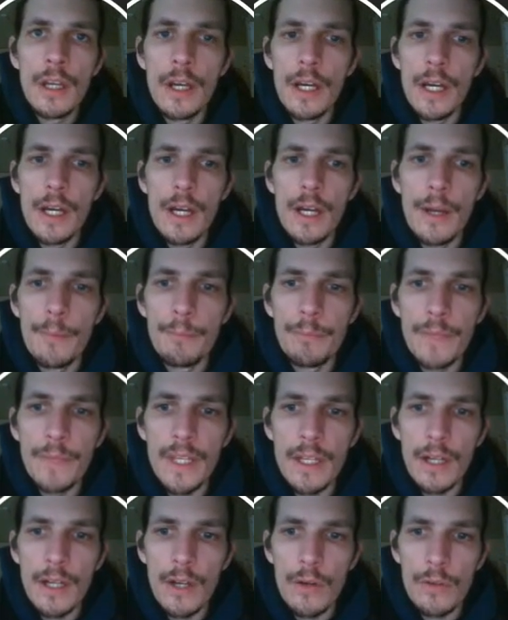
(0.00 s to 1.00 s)

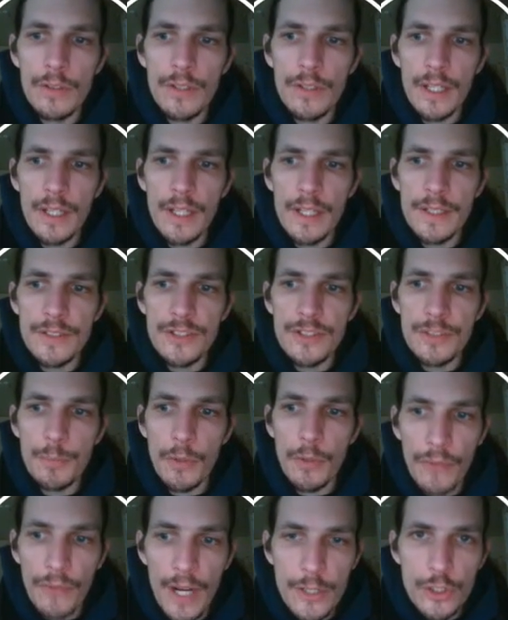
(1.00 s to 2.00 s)
It's
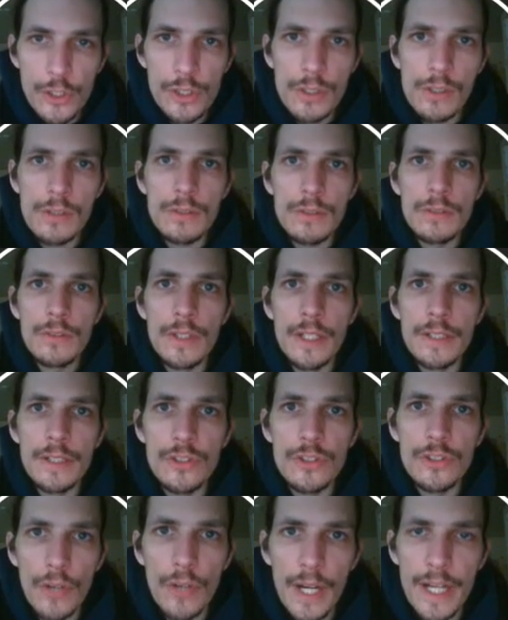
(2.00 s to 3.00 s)
professional,
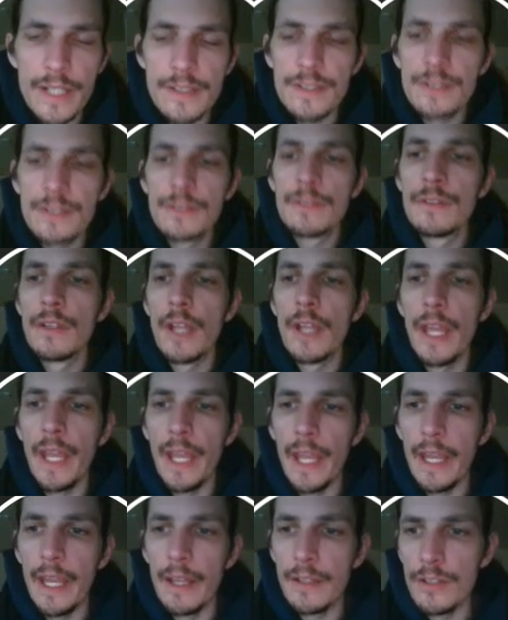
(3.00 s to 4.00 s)
it's great,
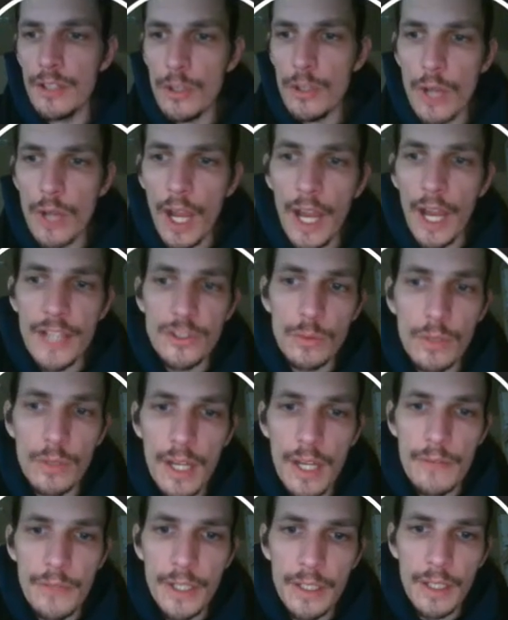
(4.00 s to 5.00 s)
and you guys will
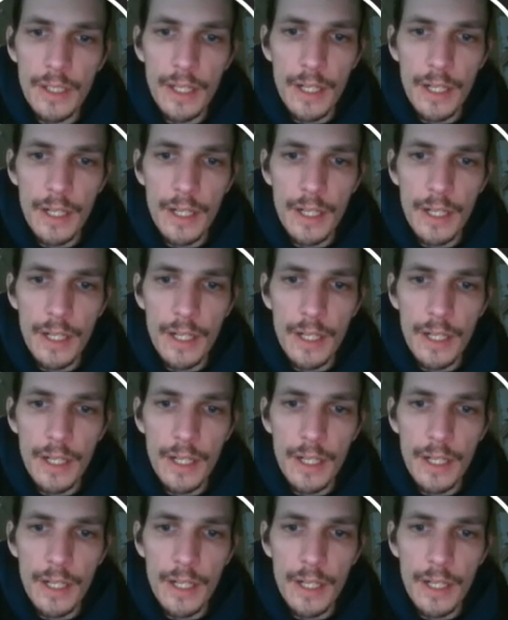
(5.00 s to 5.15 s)
love it.